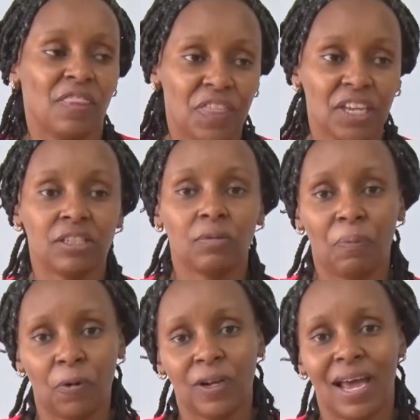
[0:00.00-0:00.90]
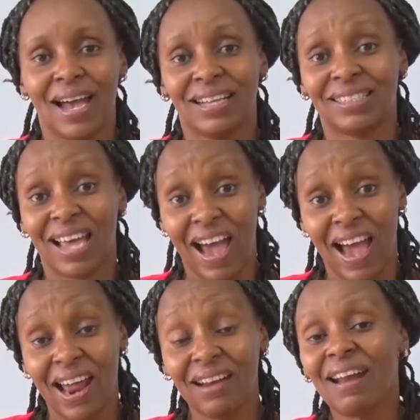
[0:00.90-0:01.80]
these products
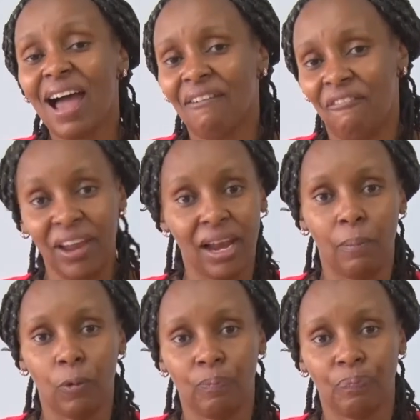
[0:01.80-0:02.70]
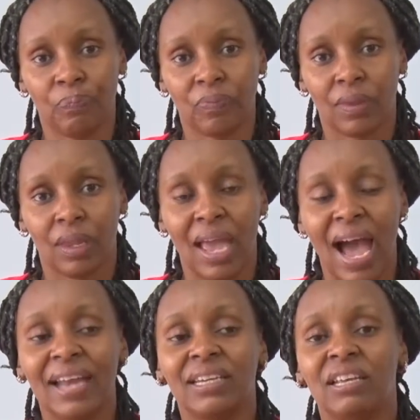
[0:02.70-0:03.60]
are available.
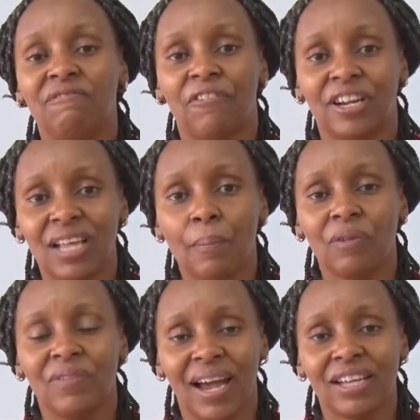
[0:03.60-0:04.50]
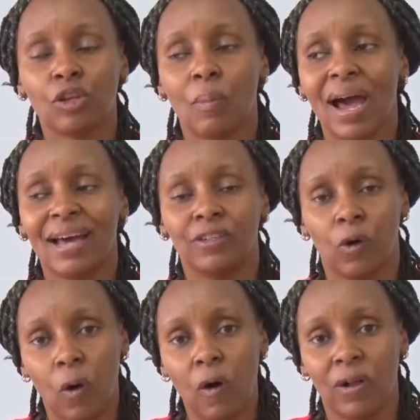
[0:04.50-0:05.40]
And if, for example, if the customer had
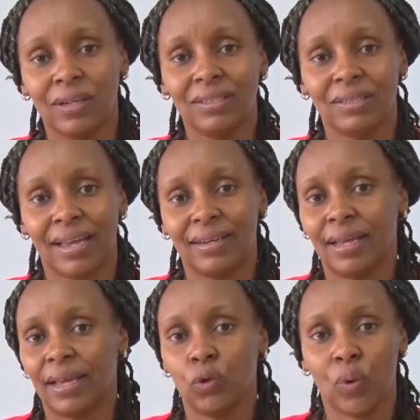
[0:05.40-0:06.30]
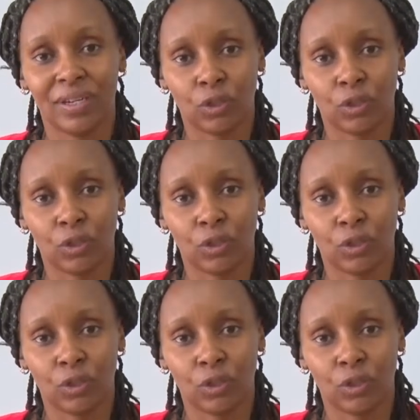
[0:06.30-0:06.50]
called and you had